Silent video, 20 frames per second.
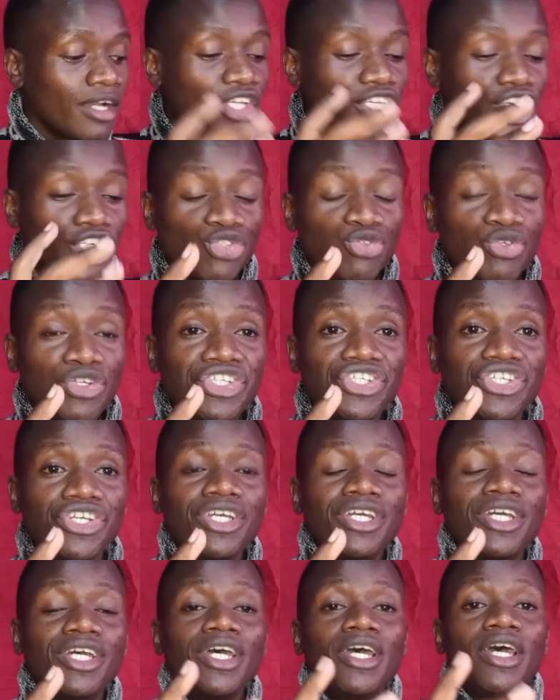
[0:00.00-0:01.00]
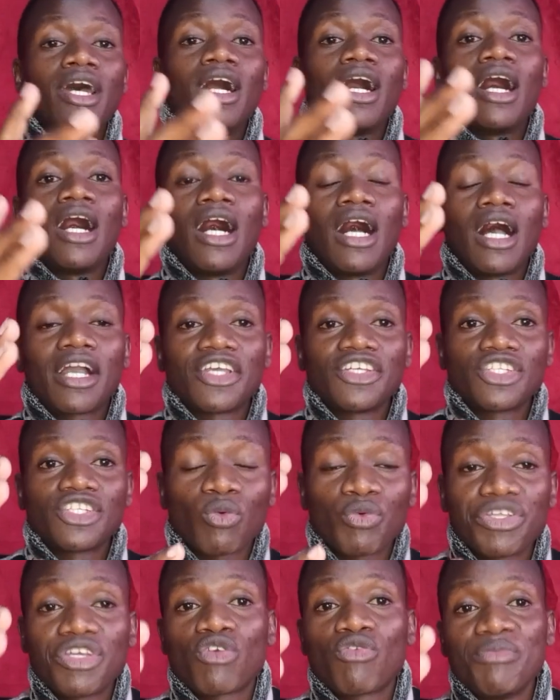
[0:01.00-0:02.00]
kitu hichi
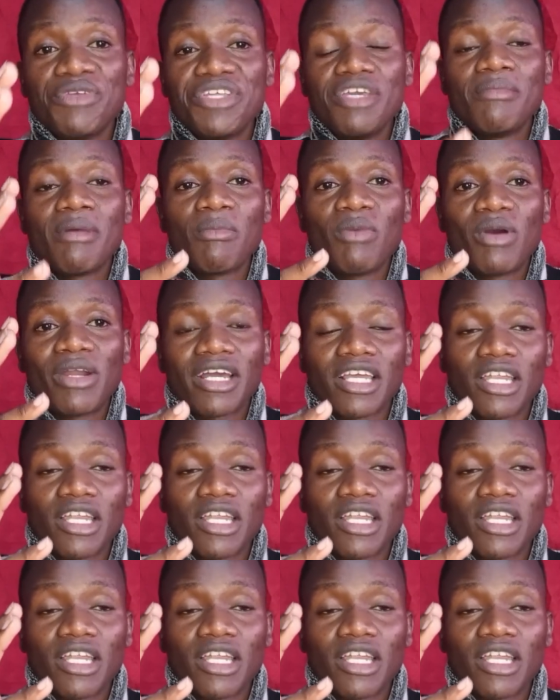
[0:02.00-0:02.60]
kitakuja kumnyima Bwana